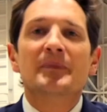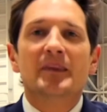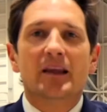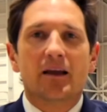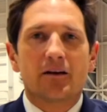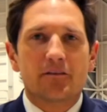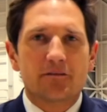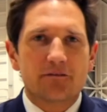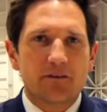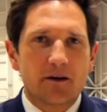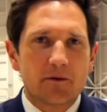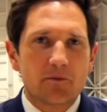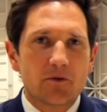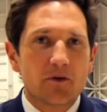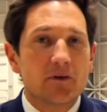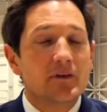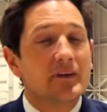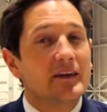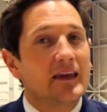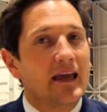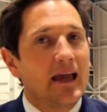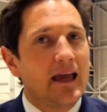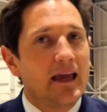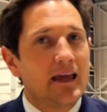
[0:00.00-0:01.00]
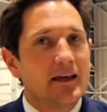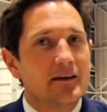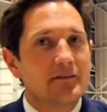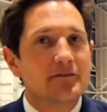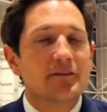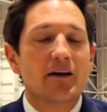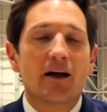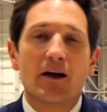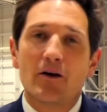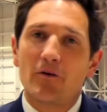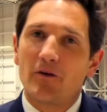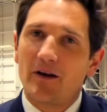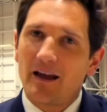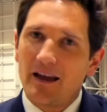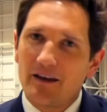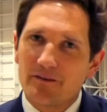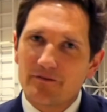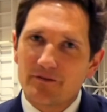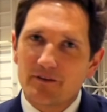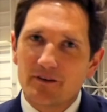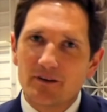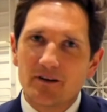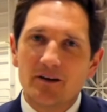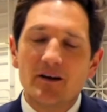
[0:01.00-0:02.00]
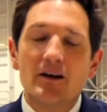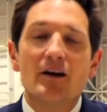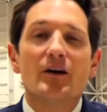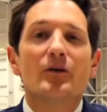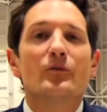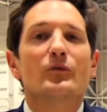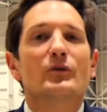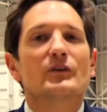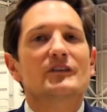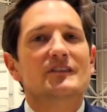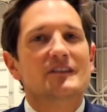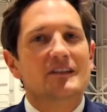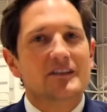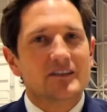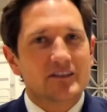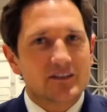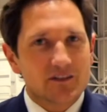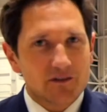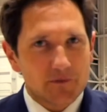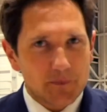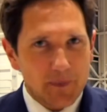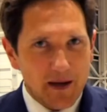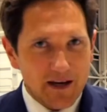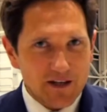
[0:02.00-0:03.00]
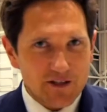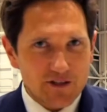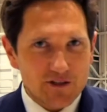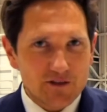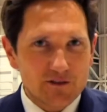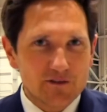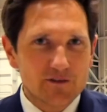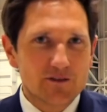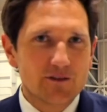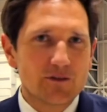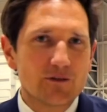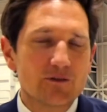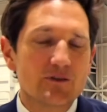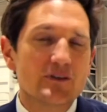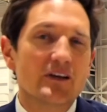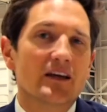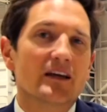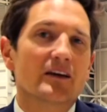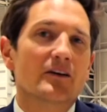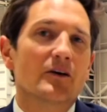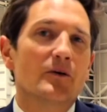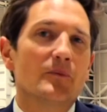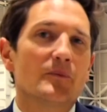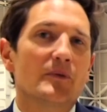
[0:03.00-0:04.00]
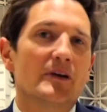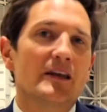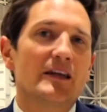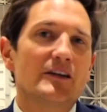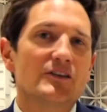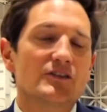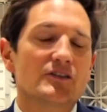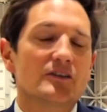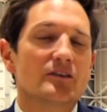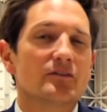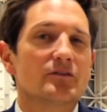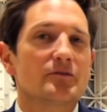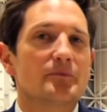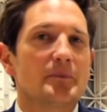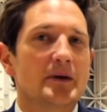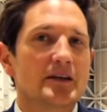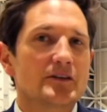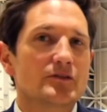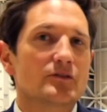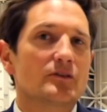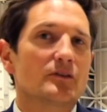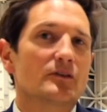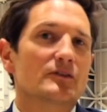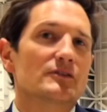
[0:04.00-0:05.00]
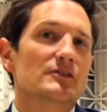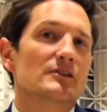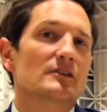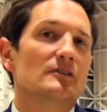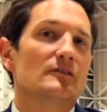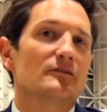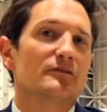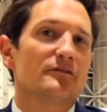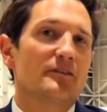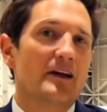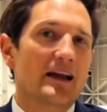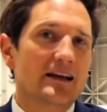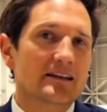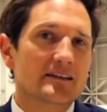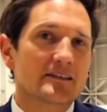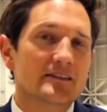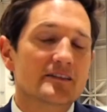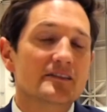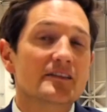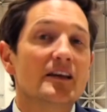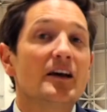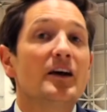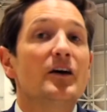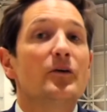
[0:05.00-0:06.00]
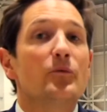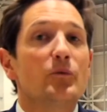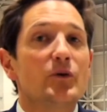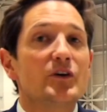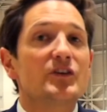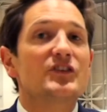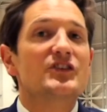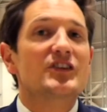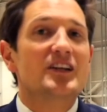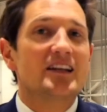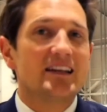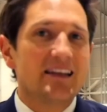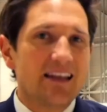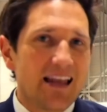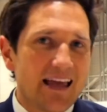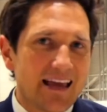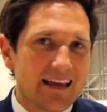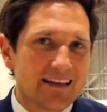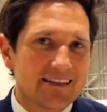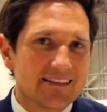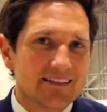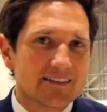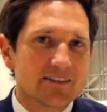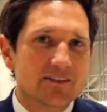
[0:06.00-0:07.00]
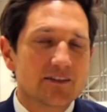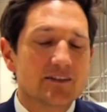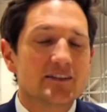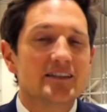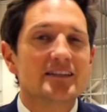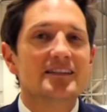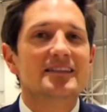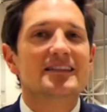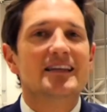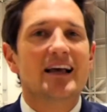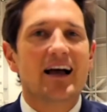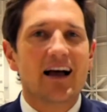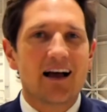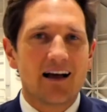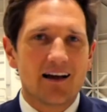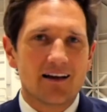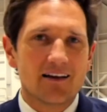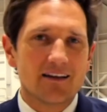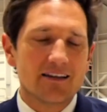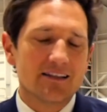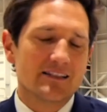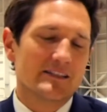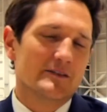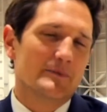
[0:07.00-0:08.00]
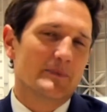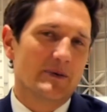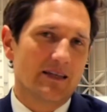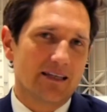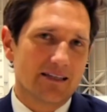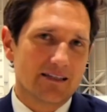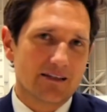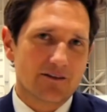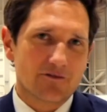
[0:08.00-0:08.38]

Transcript: Now, February the 8th, however, was special due to a combination of meteorological factors which led to this high-speed